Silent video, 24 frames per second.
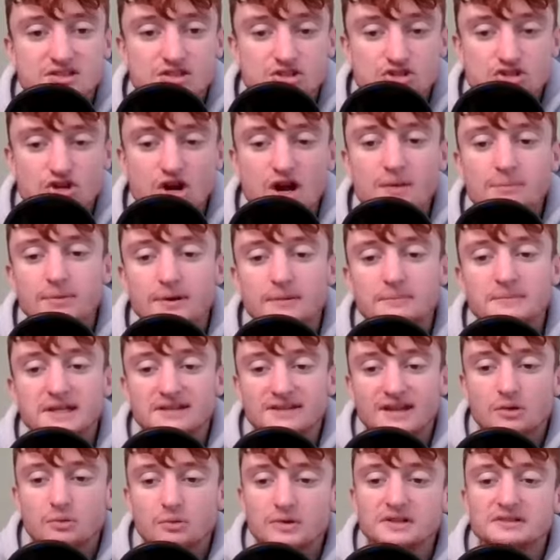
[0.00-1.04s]
the drop. I mean,
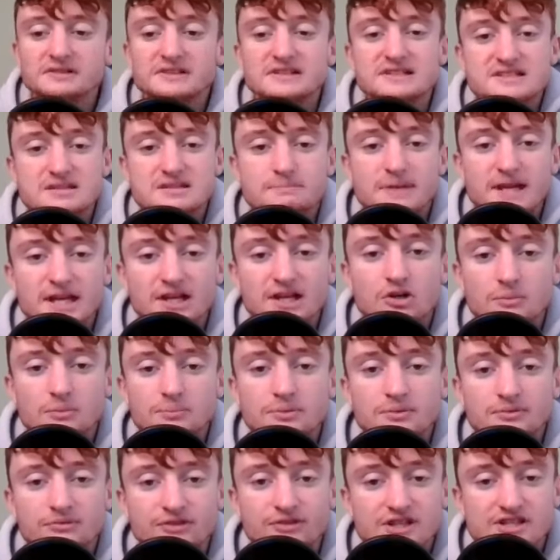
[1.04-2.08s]
they will need to pick up
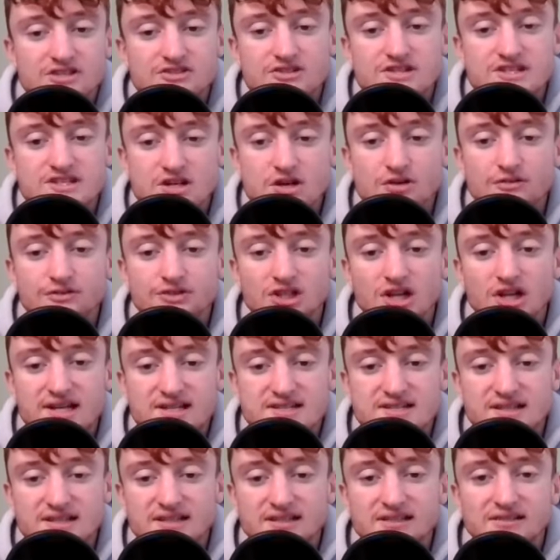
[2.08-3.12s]
victories over the
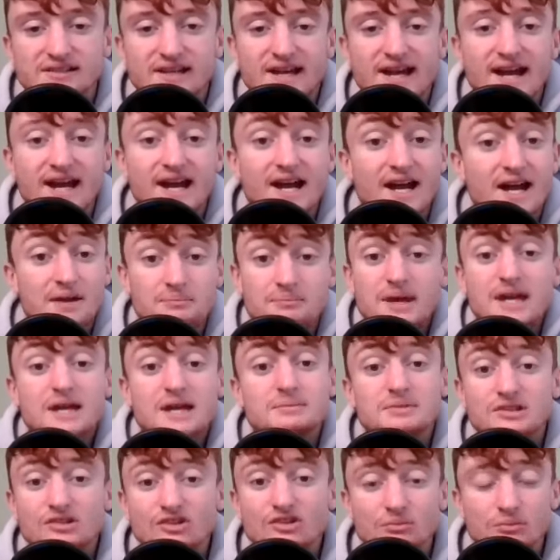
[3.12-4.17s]
likes of Kildare and
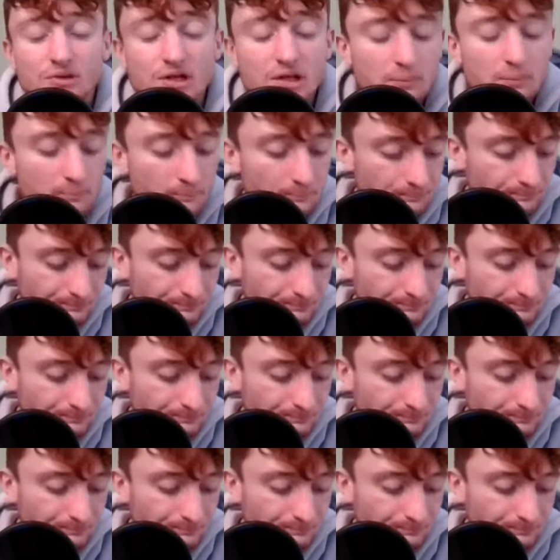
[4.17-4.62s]
maybe Dublin.